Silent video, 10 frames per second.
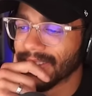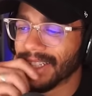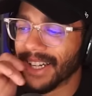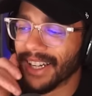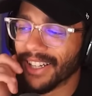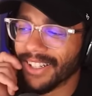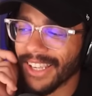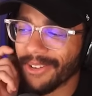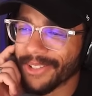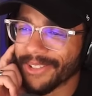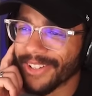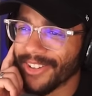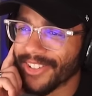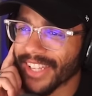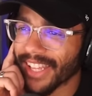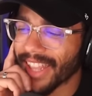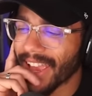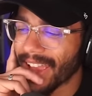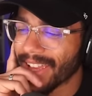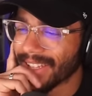Oh, he was the one who said
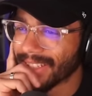that.